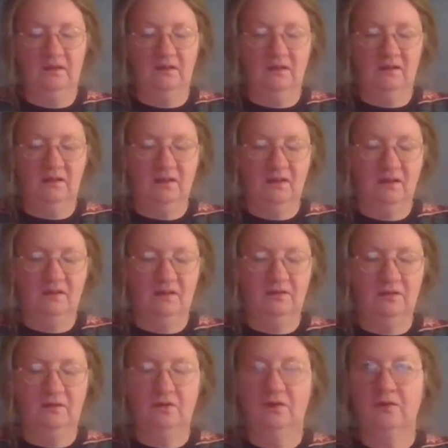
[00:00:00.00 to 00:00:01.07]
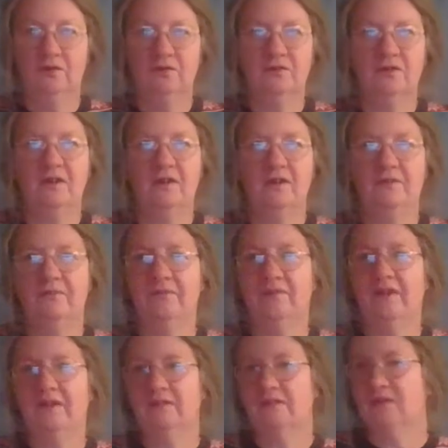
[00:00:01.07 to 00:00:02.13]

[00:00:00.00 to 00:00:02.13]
yeah, you can use a lot of things